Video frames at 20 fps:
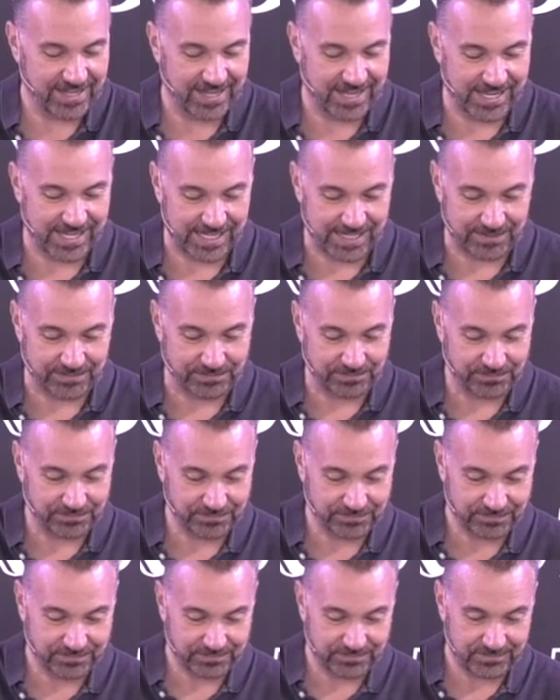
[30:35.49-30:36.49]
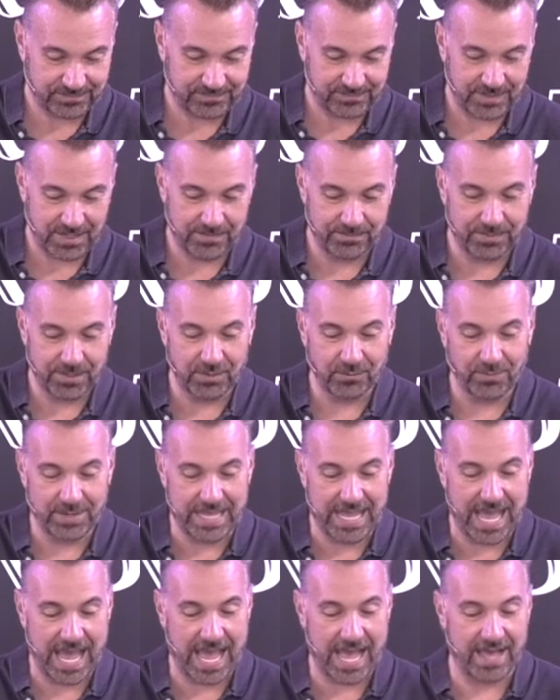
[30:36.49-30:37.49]
But
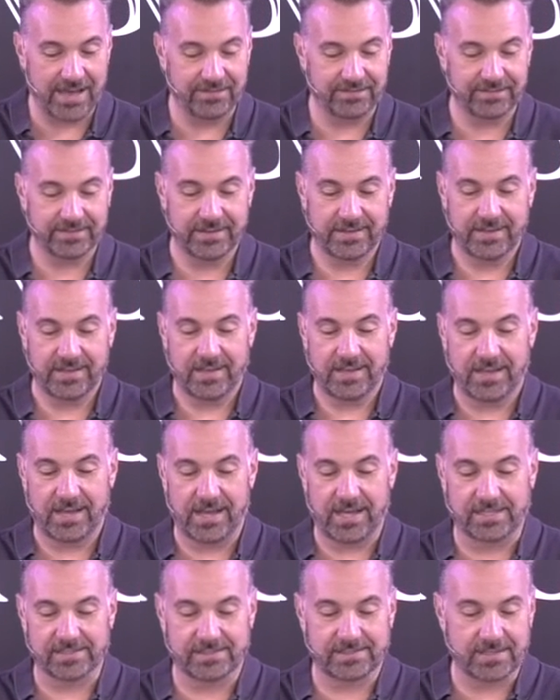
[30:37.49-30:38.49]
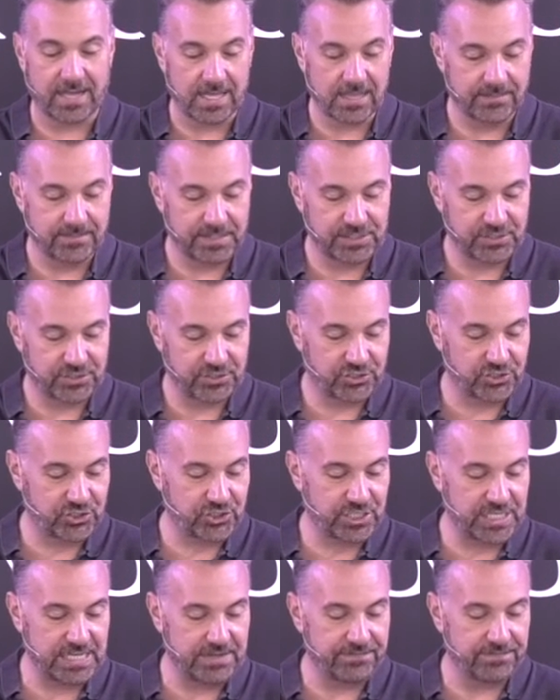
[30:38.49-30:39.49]
we have Solomon's
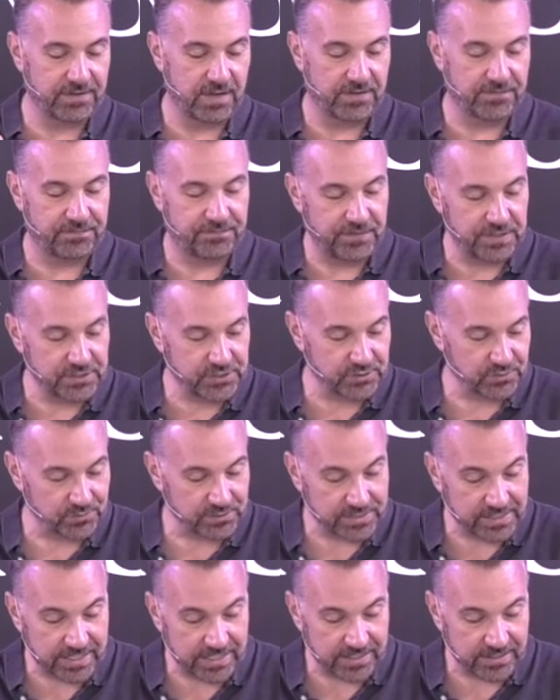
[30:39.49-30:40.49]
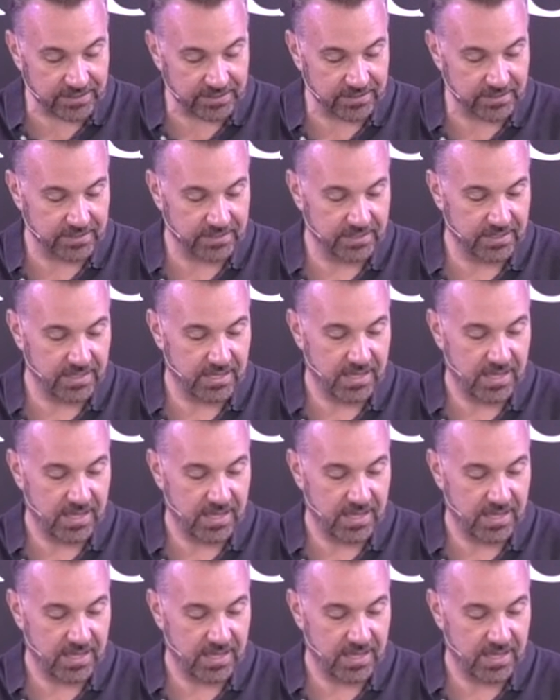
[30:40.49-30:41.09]
chief officials here.